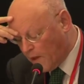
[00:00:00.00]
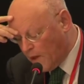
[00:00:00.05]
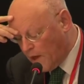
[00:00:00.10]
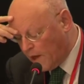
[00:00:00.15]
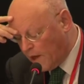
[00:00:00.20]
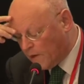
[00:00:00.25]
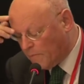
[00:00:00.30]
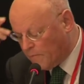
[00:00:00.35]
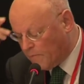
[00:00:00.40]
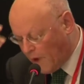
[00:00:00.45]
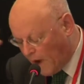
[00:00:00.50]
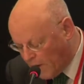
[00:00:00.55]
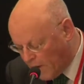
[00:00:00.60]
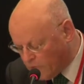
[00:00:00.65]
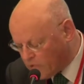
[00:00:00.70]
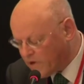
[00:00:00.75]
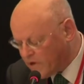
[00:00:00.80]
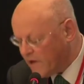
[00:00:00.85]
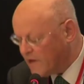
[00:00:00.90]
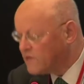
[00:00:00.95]
And the
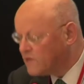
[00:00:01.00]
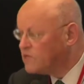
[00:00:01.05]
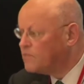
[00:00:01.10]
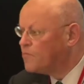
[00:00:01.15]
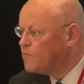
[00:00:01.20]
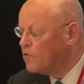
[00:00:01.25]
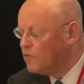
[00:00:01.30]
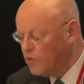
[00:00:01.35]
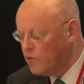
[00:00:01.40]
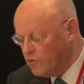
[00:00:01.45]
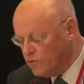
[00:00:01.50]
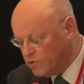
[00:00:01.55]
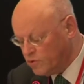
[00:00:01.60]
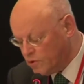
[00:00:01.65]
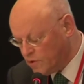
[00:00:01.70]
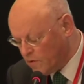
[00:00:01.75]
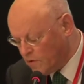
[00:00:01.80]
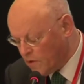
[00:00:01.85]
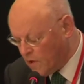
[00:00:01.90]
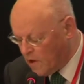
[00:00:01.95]
biogas produced
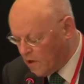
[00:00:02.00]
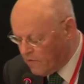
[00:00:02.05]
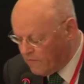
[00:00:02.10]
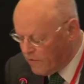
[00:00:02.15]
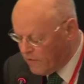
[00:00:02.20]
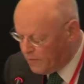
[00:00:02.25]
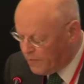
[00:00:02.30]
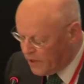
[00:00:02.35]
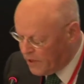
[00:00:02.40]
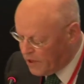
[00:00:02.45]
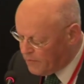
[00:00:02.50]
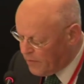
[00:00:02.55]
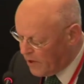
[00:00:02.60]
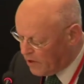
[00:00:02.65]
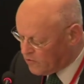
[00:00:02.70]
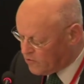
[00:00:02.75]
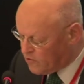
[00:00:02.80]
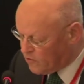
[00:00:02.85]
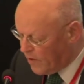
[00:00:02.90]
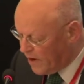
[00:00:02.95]
will be
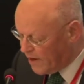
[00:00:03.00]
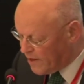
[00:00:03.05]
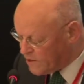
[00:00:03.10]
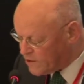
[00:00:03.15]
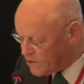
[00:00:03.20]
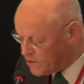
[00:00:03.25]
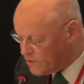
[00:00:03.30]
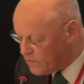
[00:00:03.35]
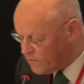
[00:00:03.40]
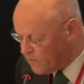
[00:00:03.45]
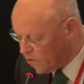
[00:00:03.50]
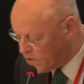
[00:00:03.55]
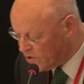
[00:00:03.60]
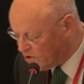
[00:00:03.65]
about twice what is